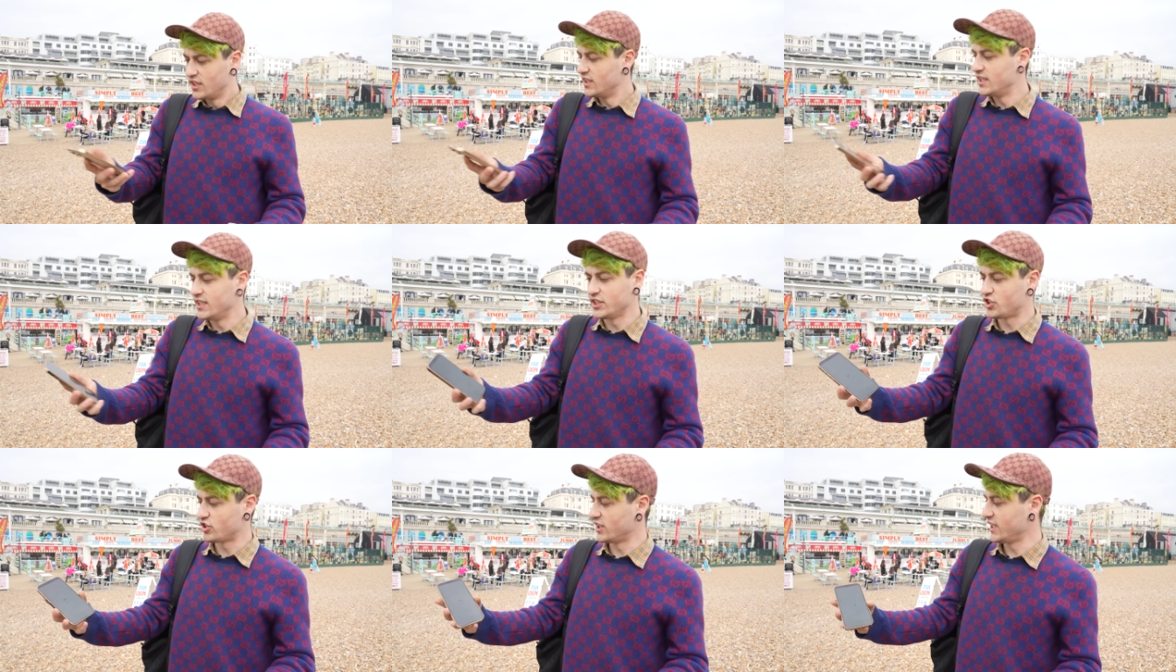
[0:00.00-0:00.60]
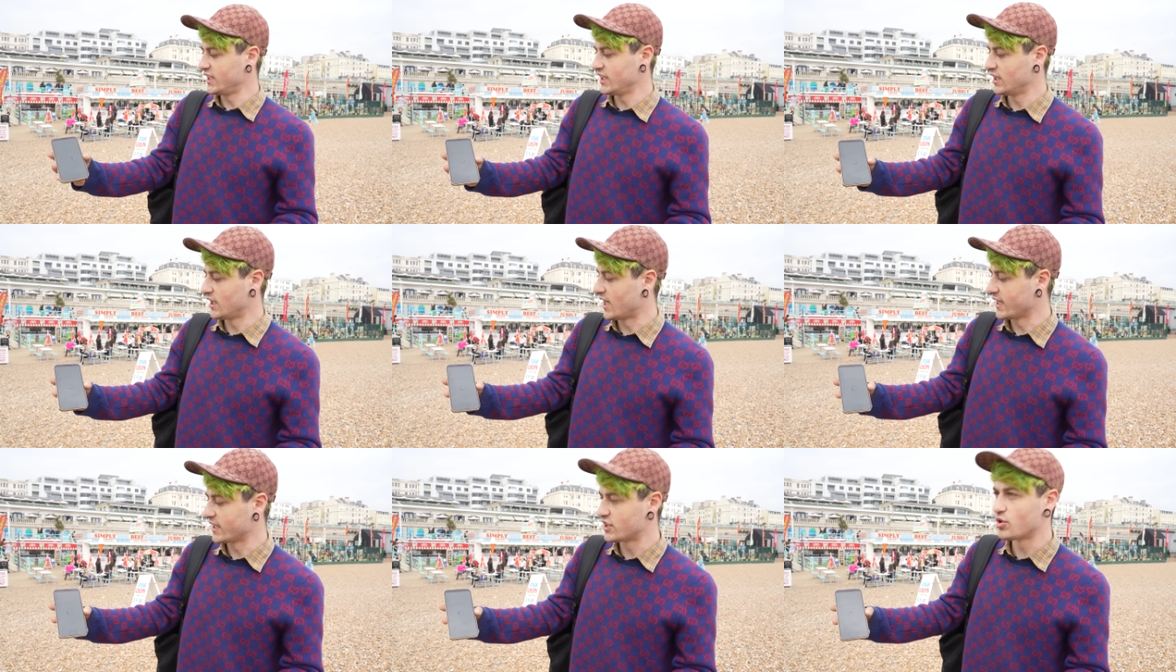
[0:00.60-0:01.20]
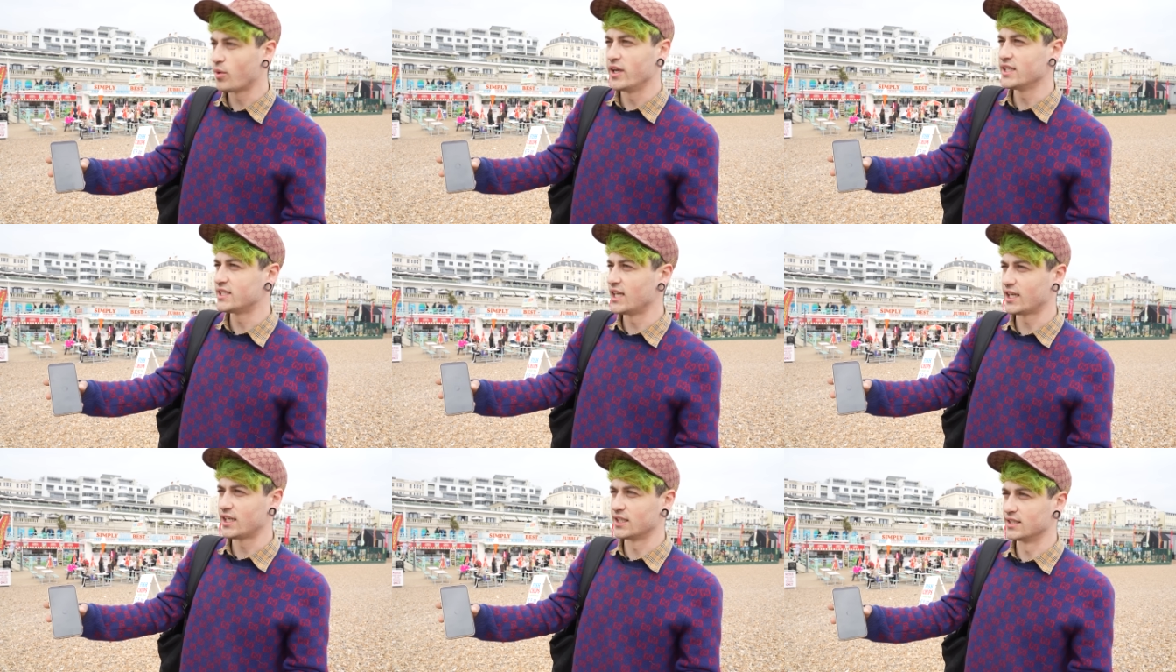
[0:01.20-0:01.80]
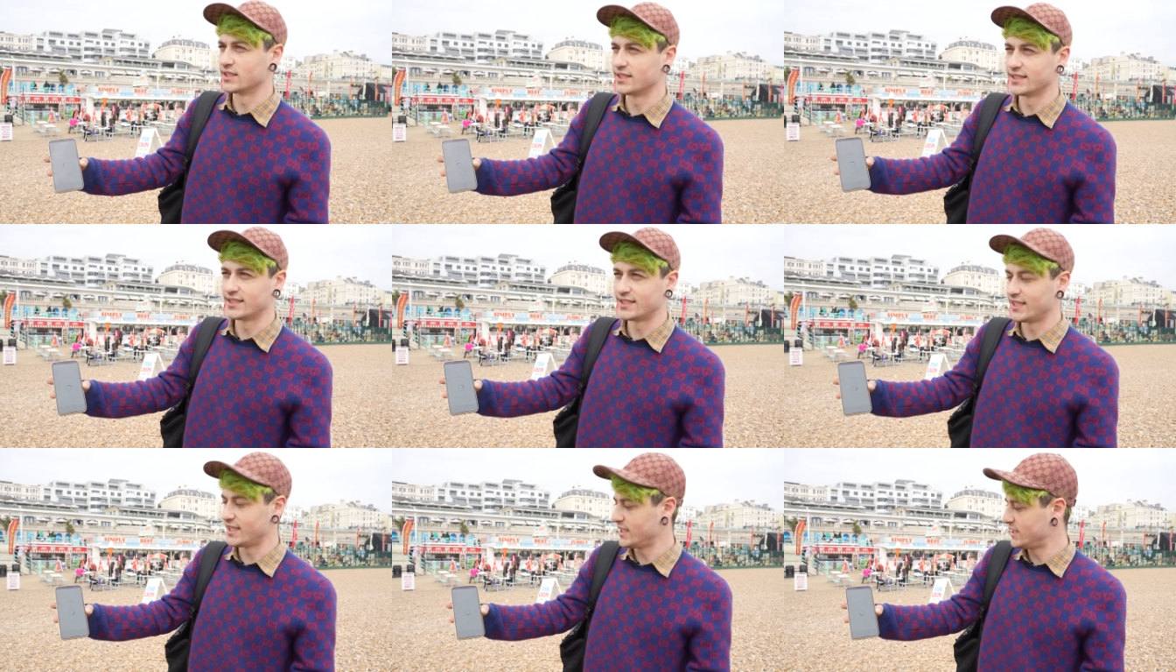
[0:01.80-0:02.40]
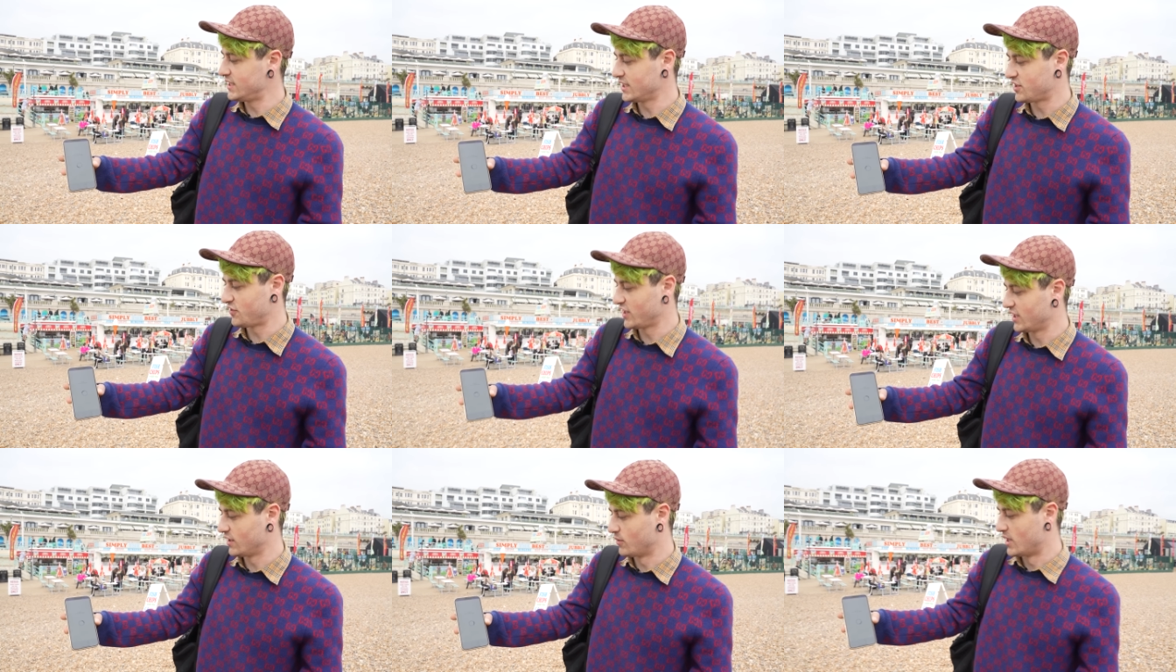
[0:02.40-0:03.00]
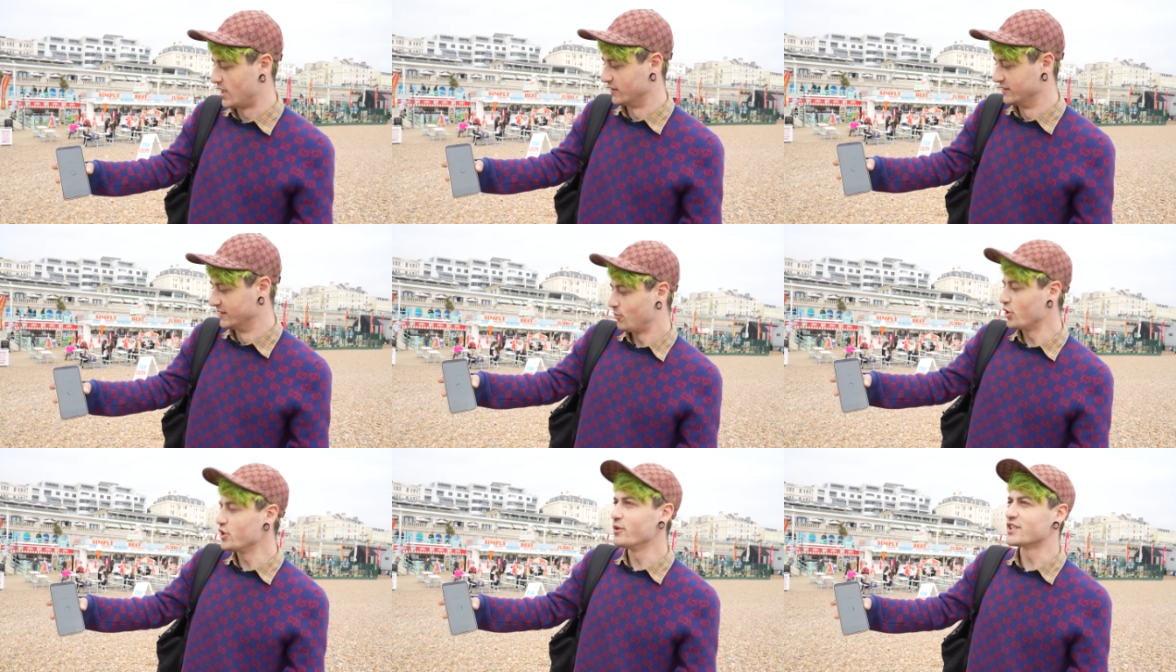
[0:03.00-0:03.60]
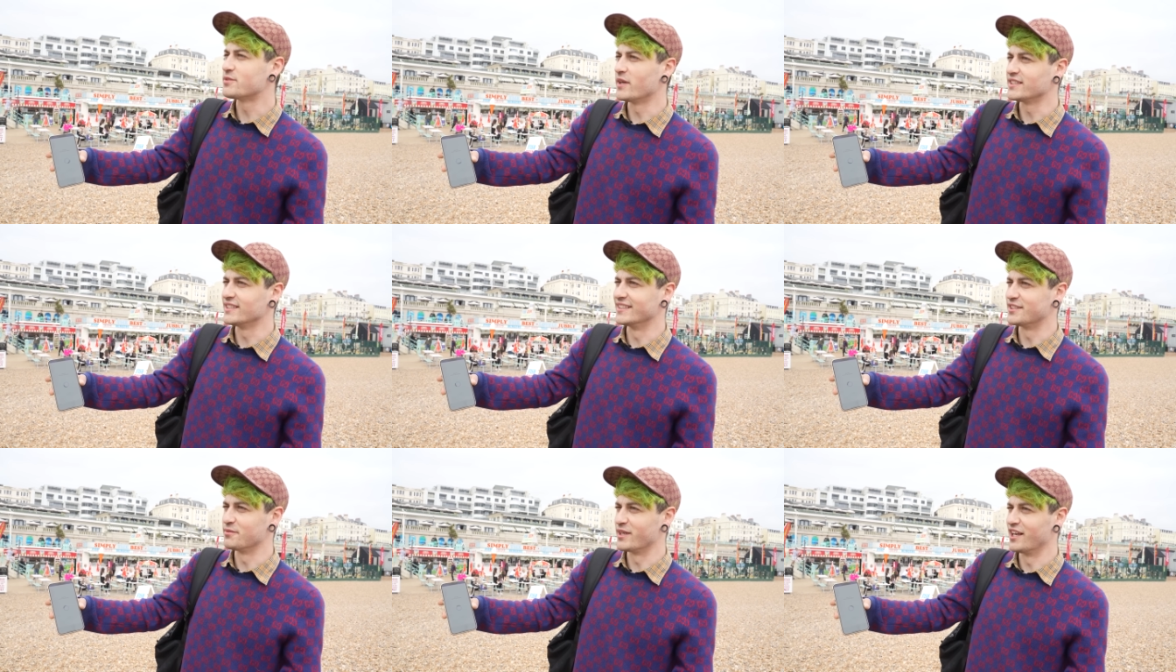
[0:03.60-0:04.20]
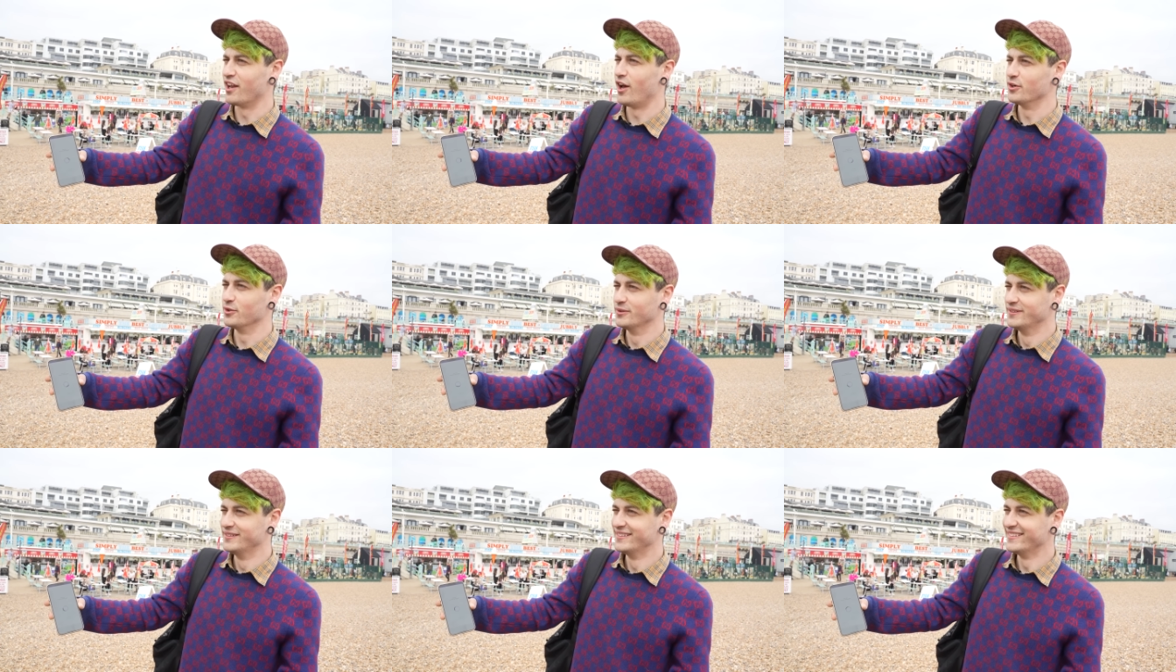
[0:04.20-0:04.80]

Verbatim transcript: Literally, like twenty seconds. It's the easiest thing in the world. What are you expecting it to be? Low? No,